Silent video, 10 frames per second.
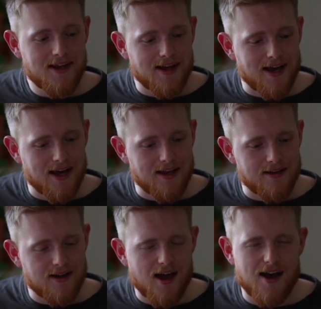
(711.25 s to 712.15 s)
and
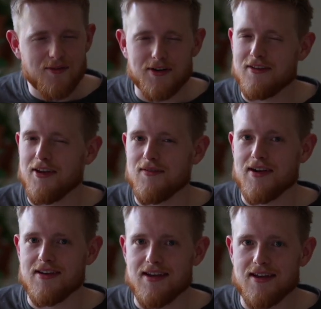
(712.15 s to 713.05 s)
I've got a ton of
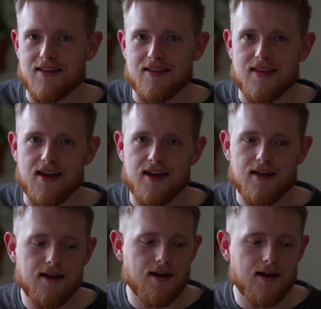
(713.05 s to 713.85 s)
ideas that